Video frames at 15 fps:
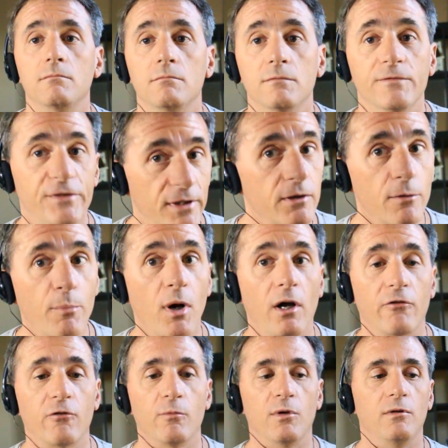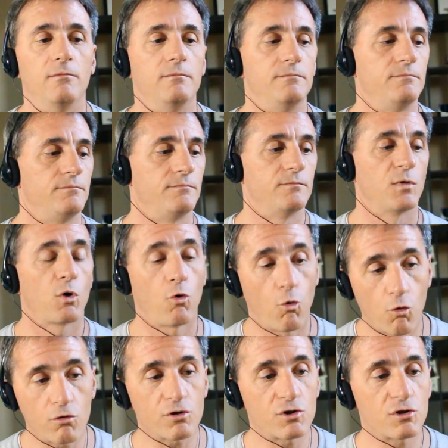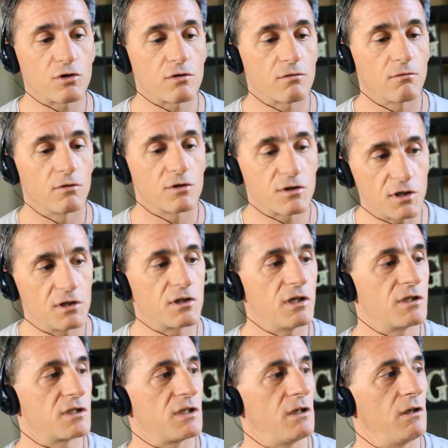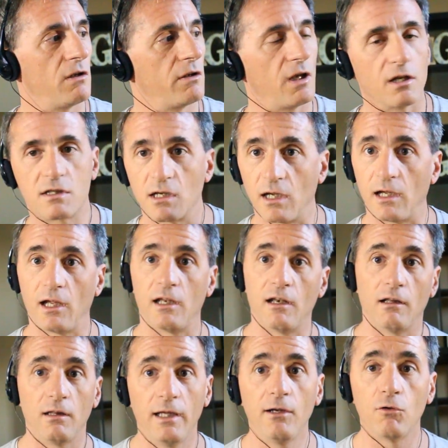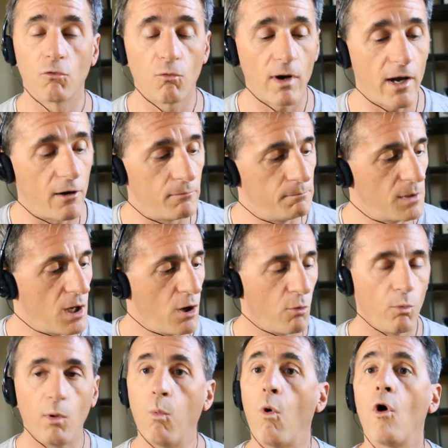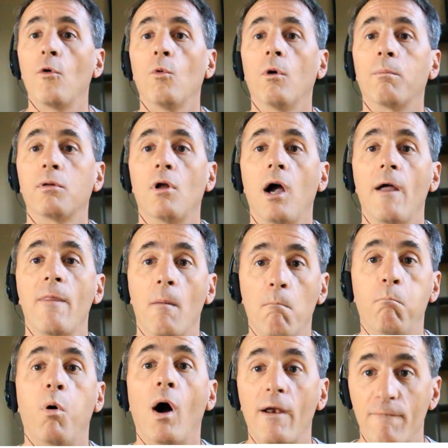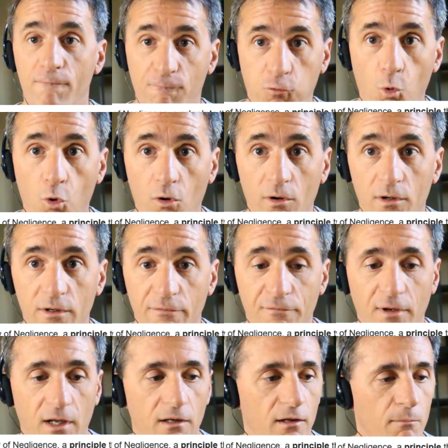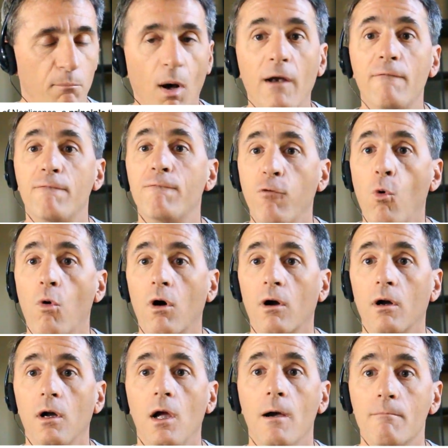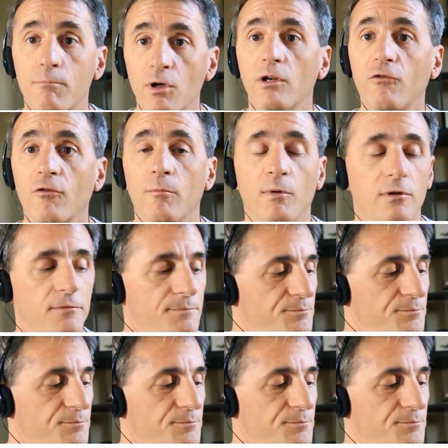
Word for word: Very possible. Of course, since it's in the legal realm, we want to apply the but-for defense, the but-for principle.